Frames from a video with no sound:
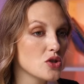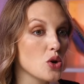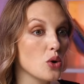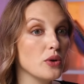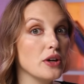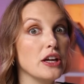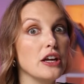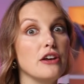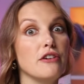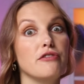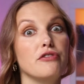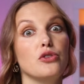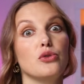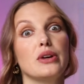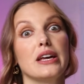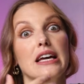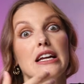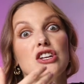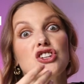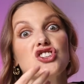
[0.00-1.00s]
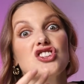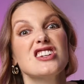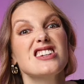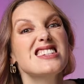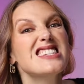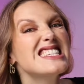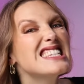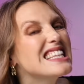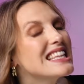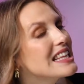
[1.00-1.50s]
So if you can
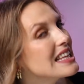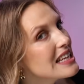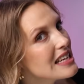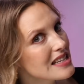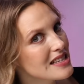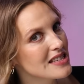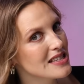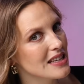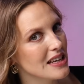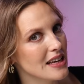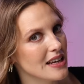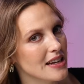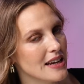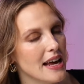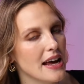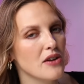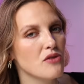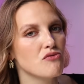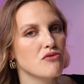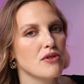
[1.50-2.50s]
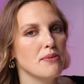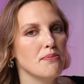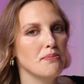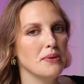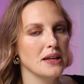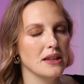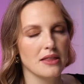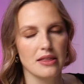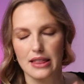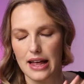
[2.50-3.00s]
just listen and
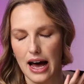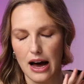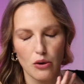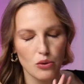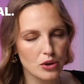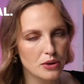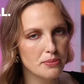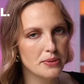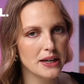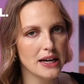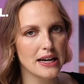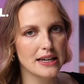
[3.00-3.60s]
repeat, that would be